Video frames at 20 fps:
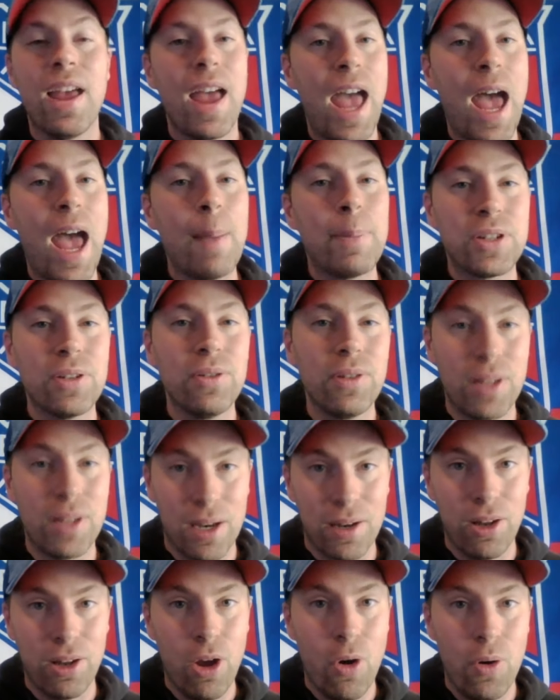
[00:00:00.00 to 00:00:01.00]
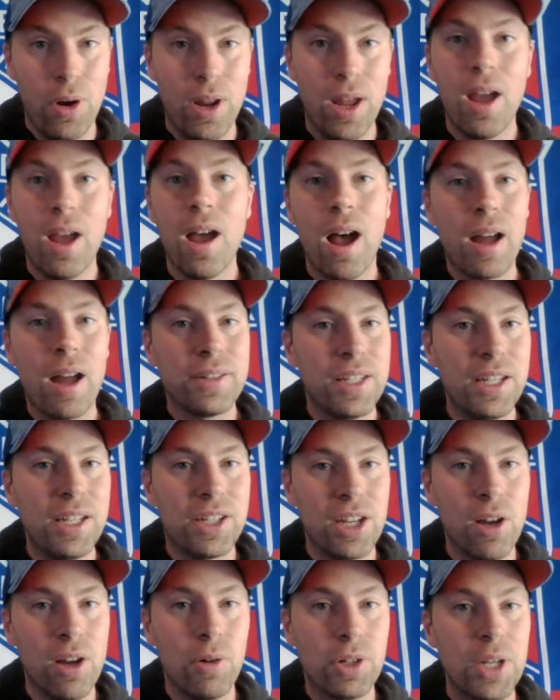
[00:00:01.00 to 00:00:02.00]
absolutely unload on
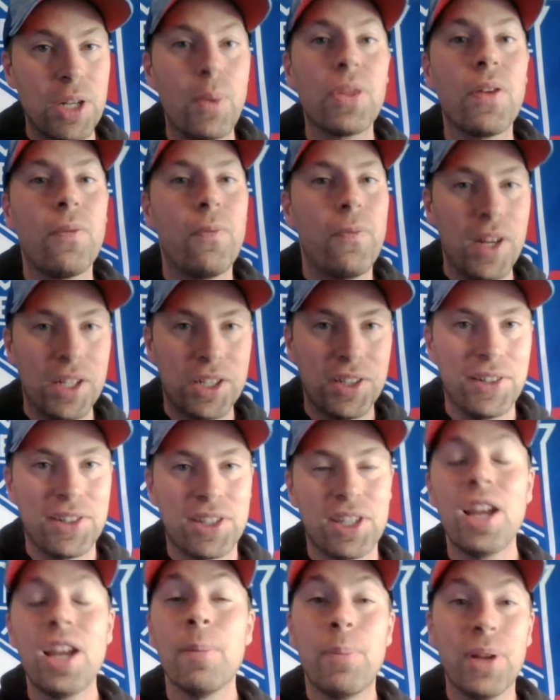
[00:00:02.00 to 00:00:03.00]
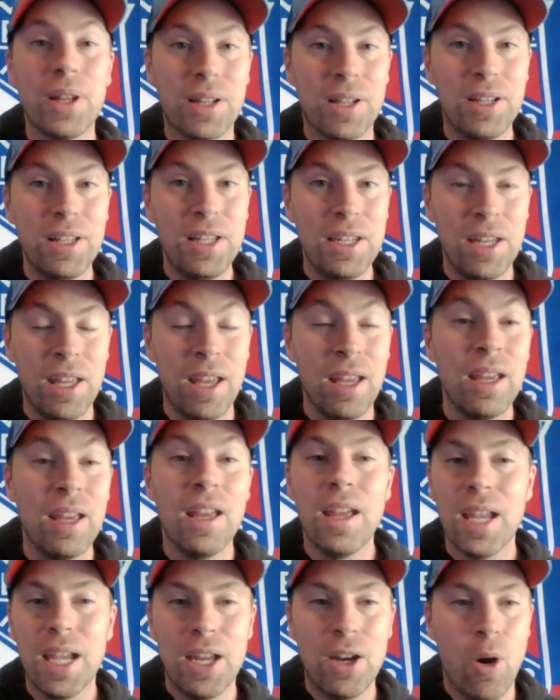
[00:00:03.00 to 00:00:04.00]
TJ Oshie with a vicious but clean hit
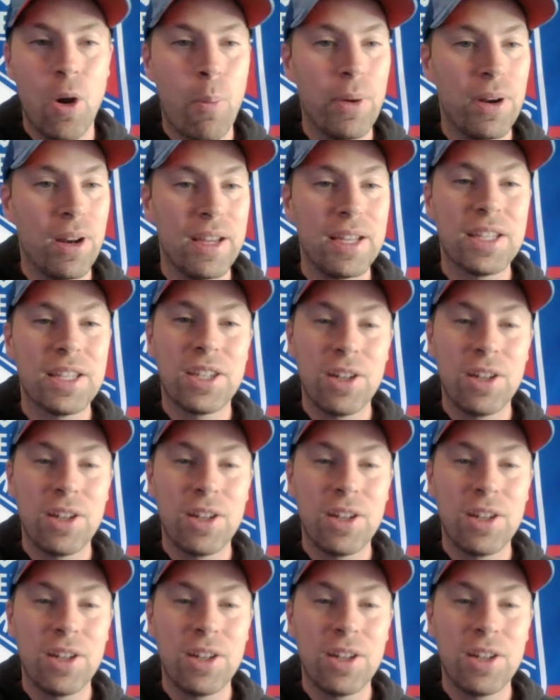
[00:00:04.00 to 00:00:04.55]
in open ice.